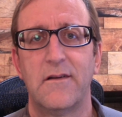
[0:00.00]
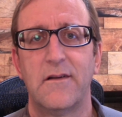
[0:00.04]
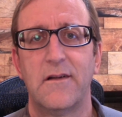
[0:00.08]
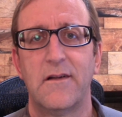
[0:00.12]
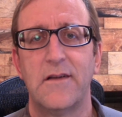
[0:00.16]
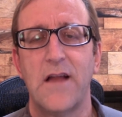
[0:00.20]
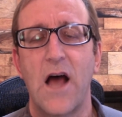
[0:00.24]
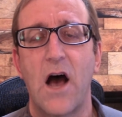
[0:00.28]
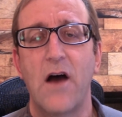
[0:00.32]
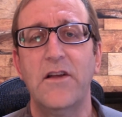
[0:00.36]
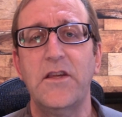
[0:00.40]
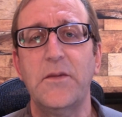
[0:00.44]

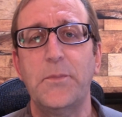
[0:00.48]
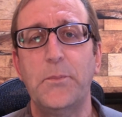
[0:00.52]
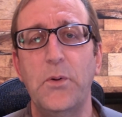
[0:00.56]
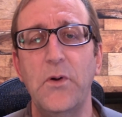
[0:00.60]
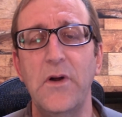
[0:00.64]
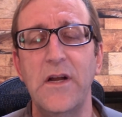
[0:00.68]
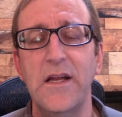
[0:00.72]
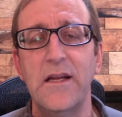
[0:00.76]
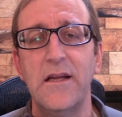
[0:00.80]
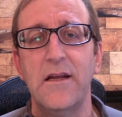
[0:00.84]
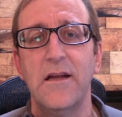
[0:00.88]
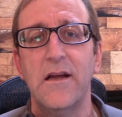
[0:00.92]
Now, it's
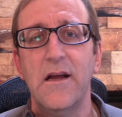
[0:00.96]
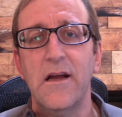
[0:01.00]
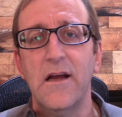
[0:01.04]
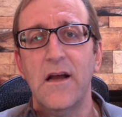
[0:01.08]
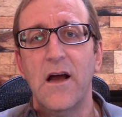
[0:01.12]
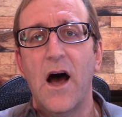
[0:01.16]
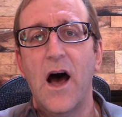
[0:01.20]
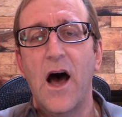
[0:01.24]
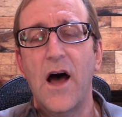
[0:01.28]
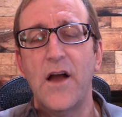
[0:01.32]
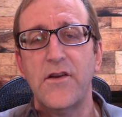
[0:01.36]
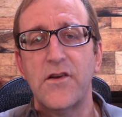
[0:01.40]
pretty
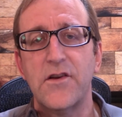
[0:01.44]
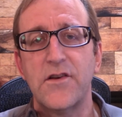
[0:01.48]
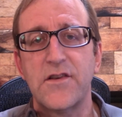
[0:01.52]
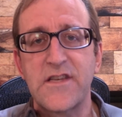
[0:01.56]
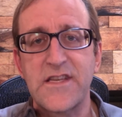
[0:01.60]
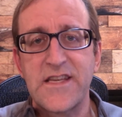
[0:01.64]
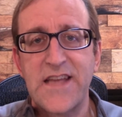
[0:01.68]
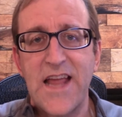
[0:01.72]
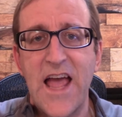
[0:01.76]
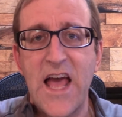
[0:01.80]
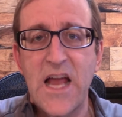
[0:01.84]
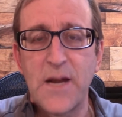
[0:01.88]

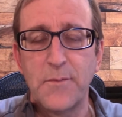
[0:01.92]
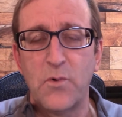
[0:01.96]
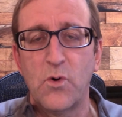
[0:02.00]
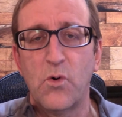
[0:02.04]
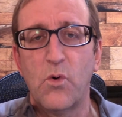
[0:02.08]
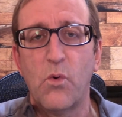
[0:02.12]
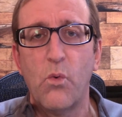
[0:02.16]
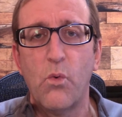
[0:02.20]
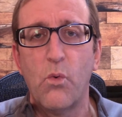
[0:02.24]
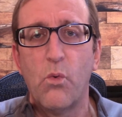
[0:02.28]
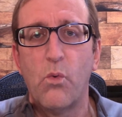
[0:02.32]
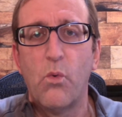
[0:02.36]

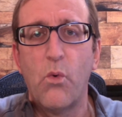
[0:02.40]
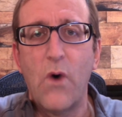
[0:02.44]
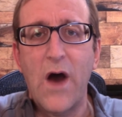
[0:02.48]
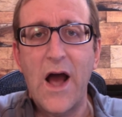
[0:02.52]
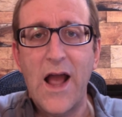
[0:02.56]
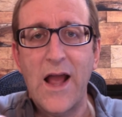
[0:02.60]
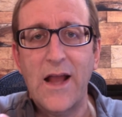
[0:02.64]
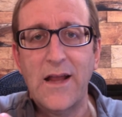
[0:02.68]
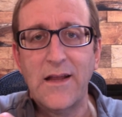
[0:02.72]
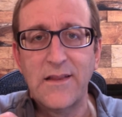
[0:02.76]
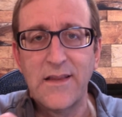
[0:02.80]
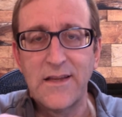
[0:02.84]
understandable
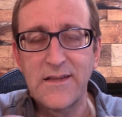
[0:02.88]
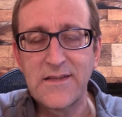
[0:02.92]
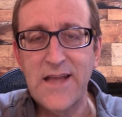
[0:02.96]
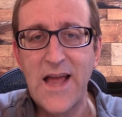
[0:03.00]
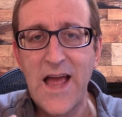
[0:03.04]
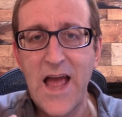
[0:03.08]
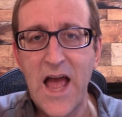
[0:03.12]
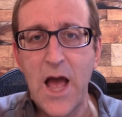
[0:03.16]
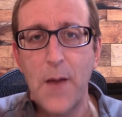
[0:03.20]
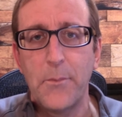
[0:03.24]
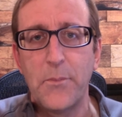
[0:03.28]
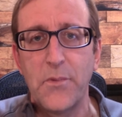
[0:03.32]
why this
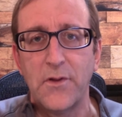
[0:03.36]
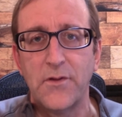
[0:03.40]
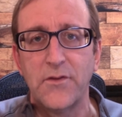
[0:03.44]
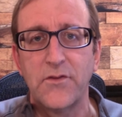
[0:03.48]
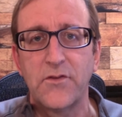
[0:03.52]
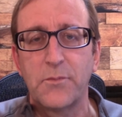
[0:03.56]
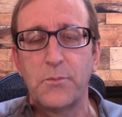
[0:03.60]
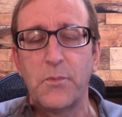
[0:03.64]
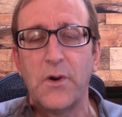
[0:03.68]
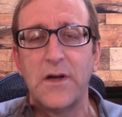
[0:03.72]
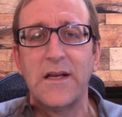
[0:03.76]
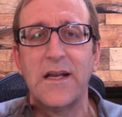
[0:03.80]

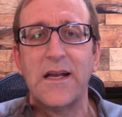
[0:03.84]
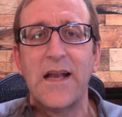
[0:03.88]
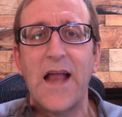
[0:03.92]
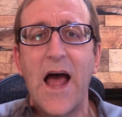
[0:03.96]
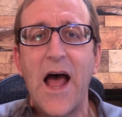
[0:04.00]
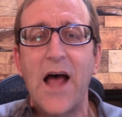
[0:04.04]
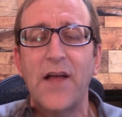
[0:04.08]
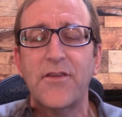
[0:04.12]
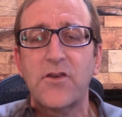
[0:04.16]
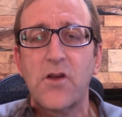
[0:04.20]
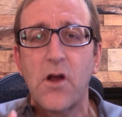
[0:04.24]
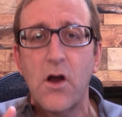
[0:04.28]
happens, but it
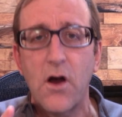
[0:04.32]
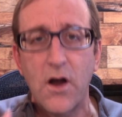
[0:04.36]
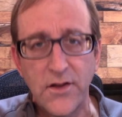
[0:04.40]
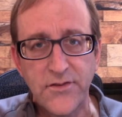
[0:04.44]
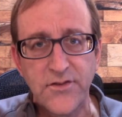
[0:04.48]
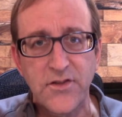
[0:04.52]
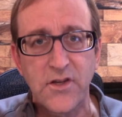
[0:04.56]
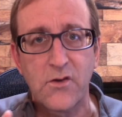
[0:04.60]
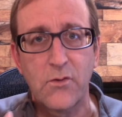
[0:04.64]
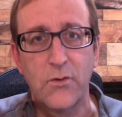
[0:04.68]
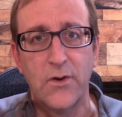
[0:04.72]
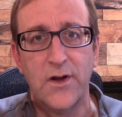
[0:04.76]
has
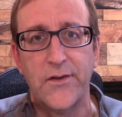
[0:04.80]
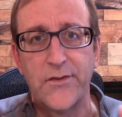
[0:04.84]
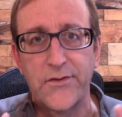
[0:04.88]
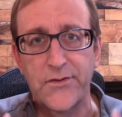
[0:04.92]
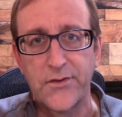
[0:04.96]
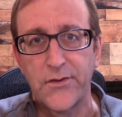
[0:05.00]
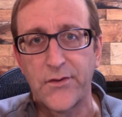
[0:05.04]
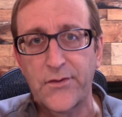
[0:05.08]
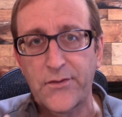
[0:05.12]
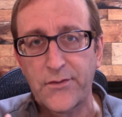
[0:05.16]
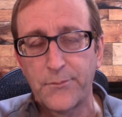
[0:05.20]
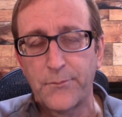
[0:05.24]

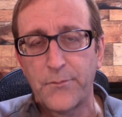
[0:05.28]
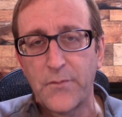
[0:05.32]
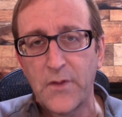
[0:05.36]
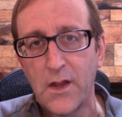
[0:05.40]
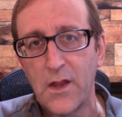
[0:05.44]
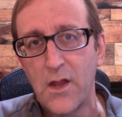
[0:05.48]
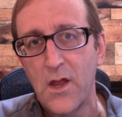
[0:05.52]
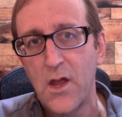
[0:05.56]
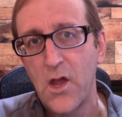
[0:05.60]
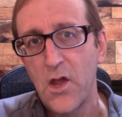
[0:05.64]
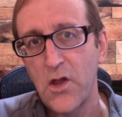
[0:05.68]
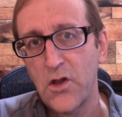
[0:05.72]
consequences.
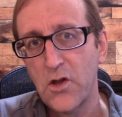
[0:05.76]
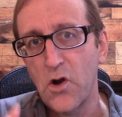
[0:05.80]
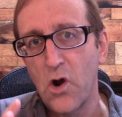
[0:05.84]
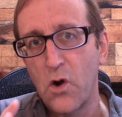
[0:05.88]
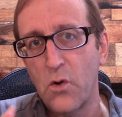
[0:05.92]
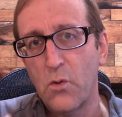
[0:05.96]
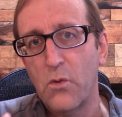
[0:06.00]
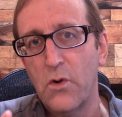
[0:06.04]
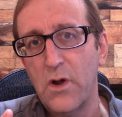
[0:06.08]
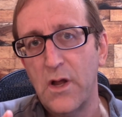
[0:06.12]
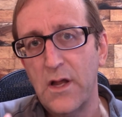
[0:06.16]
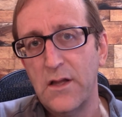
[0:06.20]
You
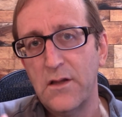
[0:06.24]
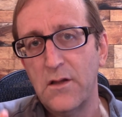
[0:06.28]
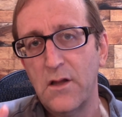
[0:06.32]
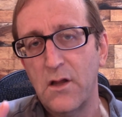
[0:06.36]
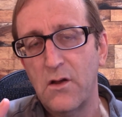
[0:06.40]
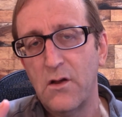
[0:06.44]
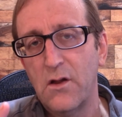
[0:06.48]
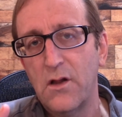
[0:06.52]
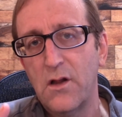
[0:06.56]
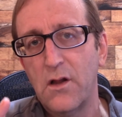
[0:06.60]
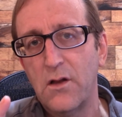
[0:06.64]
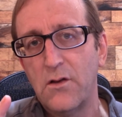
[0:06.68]
know, in,
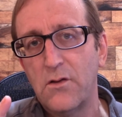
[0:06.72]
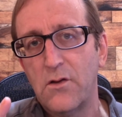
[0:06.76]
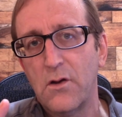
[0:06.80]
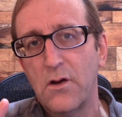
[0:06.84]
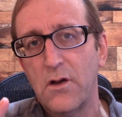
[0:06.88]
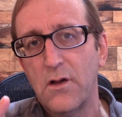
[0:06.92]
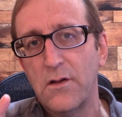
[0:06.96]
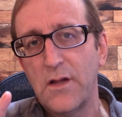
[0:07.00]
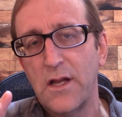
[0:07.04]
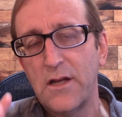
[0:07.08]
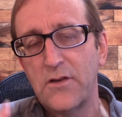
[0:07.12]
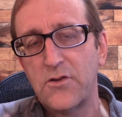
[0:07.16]

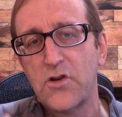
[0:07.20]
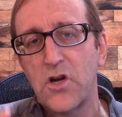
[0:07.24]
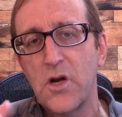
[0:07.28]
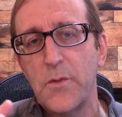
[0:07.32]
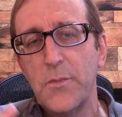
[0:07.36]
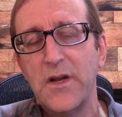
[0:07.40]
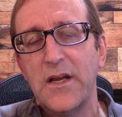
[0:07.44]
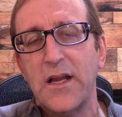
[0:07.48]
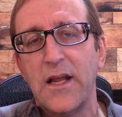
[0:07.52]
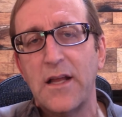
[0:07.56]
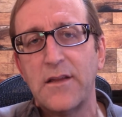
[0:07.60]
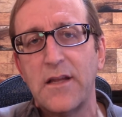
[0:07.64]
in
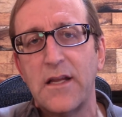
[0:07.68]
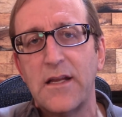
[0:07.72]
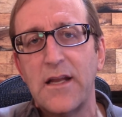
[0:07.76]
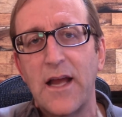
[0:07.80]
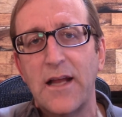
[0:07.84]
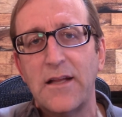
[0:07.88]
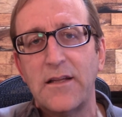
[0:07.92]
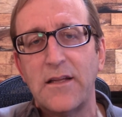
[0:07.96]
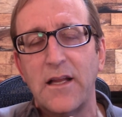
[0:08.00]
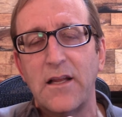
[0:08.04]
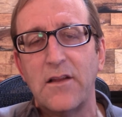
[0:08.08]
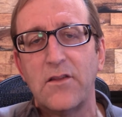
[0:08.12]
Germany in the
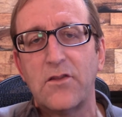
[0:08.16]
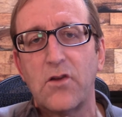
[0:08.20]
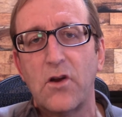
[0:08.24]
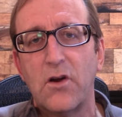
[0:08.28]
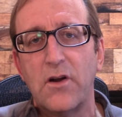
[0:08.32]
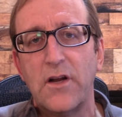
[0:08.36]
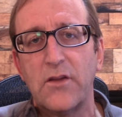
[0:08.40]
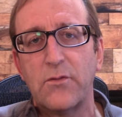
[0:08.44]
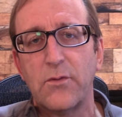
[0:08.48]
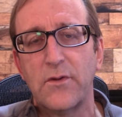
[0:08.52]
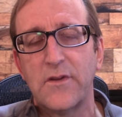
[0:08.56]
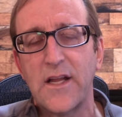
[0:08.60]

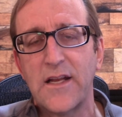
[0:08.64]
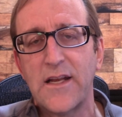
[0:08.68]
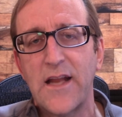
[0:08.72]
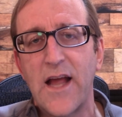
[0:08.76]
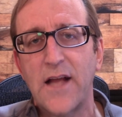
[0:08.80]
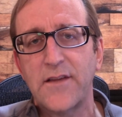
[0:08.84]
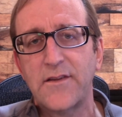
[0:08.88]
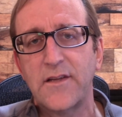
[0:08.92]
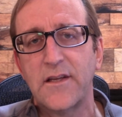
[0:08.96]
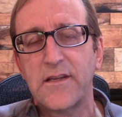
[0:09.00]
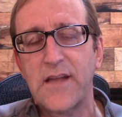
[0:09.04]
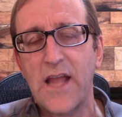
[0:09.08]
1930s, when the
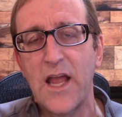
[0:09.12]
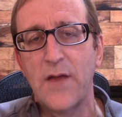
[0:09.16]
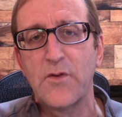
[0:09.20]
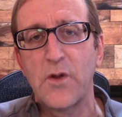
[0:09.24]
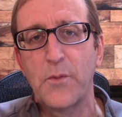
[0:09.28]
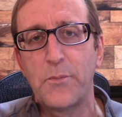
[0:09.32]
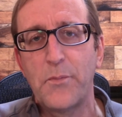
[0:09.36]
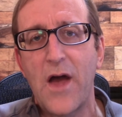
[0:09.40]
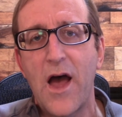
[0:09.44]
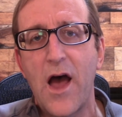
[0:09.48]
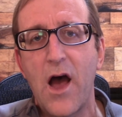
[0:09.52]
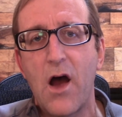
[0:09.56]
Nazis came to
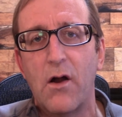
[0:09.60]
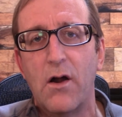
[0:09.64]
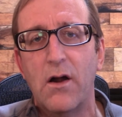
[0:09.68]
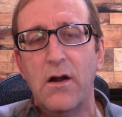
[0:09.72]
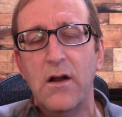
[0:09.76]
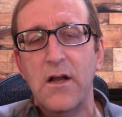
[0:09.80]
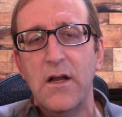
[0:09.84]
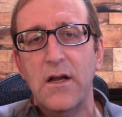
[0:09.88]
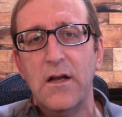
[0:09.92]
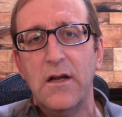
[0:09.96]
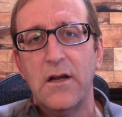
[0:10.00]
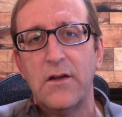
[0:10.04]

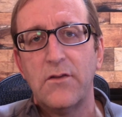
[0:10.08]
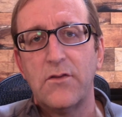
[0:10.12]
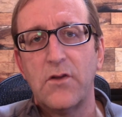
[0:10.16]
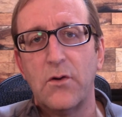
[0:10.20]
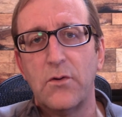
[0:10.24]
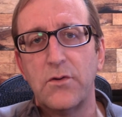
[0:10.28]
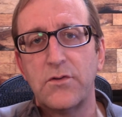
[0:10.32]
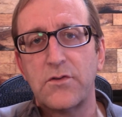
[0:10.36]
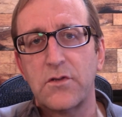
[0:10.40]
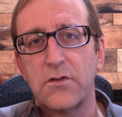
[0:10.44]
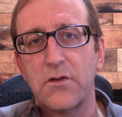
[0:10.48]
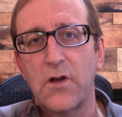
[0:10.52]
power, there
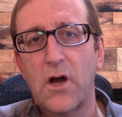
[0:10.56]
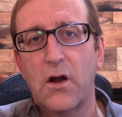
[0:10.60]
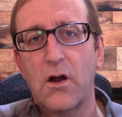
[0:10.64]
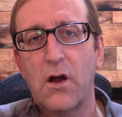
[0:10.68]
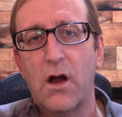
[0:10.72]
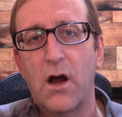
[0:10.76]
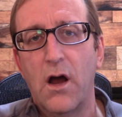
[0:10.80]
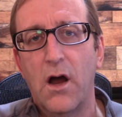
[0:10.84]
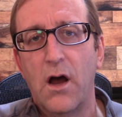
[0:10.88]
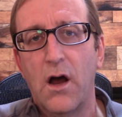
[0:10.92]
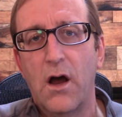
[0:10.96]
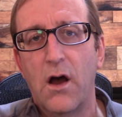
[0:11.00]
was, a,
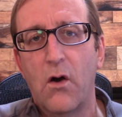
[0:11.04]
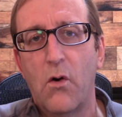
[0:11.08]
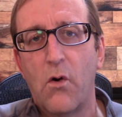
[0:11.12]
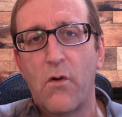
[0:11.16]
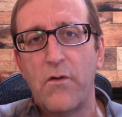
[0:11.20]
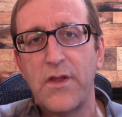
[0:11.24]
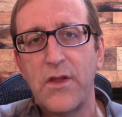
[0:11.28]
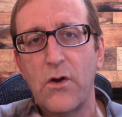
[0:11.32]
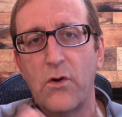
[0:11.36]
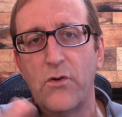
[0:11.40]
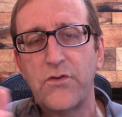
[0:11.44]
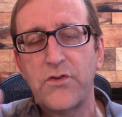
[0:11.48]
a,
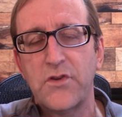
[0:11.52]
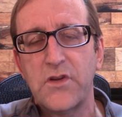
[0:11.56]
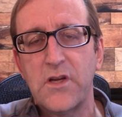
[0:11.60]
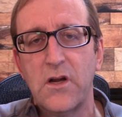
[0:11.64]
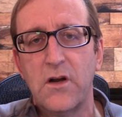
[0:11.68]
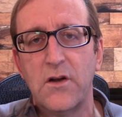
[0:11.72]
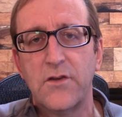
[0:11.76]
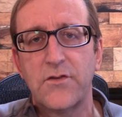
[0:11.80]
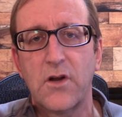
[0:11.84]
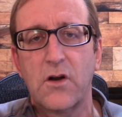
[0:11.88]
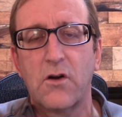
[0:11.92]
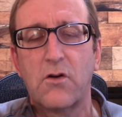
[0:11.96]
over those
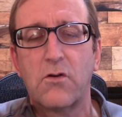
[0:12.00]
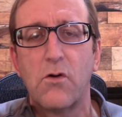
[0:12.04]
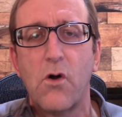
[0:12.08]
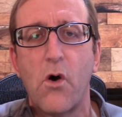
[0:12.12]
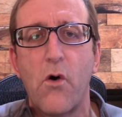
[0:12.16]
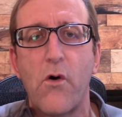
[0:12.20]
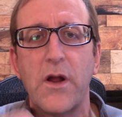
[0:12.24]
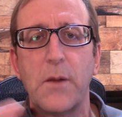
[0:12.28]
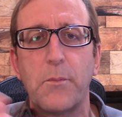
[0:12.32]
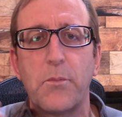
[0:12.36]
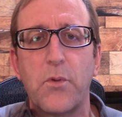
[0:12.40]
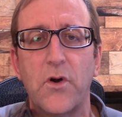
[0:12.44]
years, a
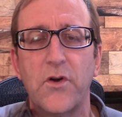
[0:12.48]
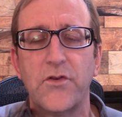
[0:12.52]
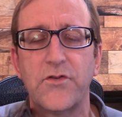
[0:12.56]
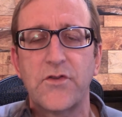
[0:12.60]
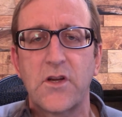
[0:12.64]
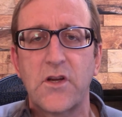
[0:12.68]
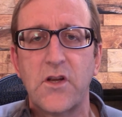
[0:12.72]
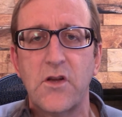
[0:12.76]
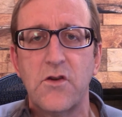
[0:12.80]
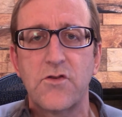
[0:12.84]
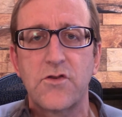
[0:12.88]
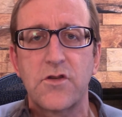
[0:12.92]
growing
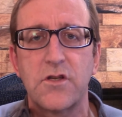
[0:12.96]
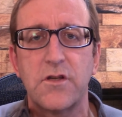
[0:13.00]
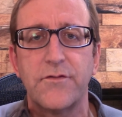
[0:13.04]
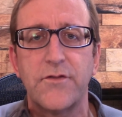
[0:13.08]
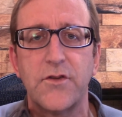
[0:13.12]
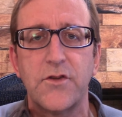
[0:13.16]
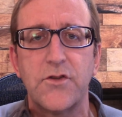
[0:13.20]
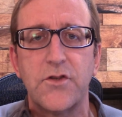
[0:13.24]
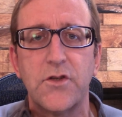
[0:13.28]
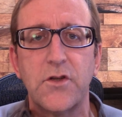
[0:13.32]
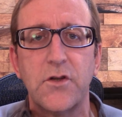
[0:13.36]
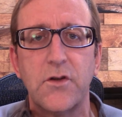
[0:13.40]
persecution of
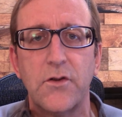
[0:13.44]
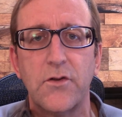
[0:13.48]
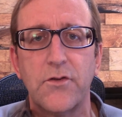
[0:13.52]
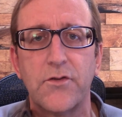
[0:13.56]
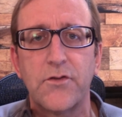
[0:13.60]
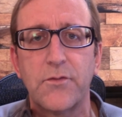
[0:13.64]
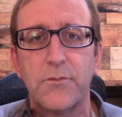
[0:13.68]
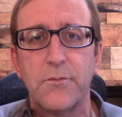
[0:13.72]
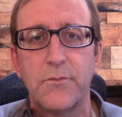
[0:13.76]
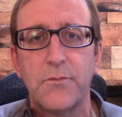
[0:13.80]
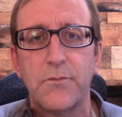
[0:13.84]
the Jews.